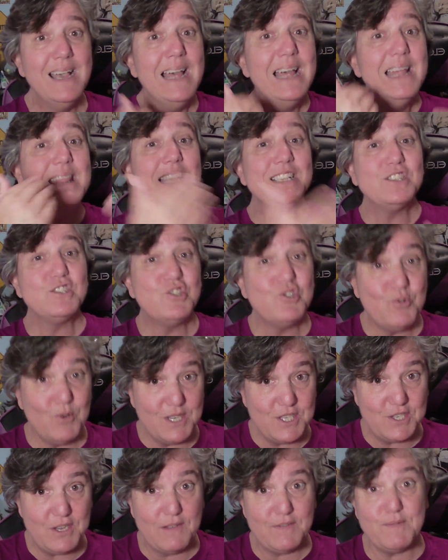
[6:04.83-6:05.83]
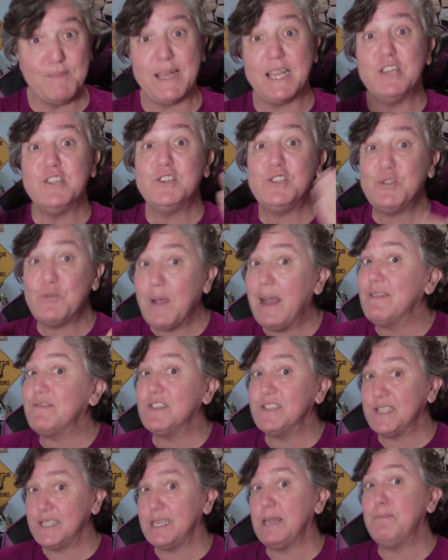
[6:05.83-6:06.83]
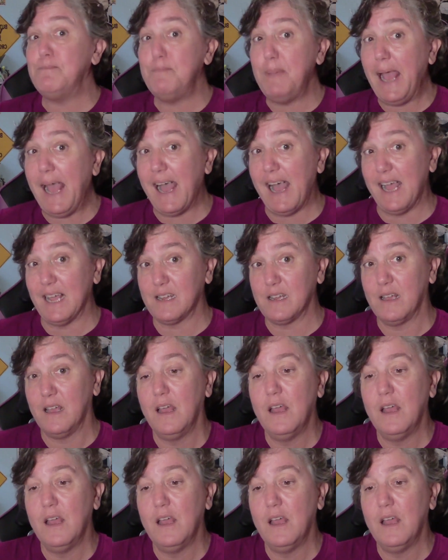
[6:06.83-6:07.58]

That's a choice you have to make. You do have to step back